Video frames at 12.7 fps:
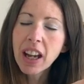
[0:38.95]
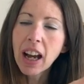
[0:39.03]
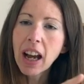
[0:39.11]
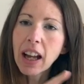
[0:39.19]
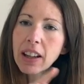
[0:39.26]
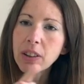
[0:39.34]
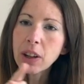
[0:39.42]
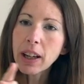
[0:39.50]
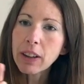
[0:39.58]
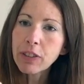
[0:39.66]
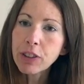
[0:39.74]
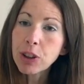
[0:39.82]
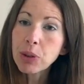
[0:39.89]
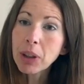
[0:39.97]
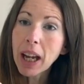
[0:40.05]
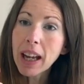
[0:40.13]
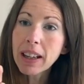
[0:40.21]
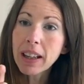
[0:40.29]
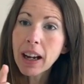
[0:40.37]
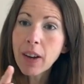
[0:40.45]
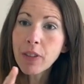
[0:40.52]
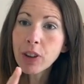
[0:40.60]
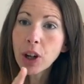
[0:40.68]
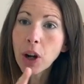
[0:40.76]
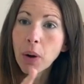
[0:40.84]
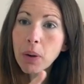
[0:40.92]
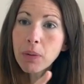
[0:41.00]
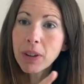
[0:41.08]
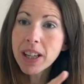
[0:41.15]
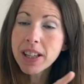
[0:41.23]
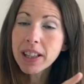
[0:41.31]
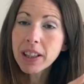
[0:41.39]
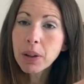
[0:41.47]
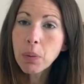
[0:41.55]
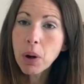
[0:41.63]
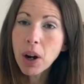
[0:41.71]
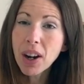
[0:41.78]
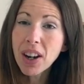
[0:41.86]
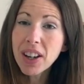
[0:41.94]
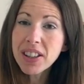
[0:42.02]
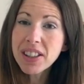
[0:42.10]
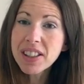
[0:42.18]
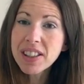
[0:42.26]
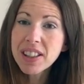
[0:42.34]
and if you can have a go at reading the words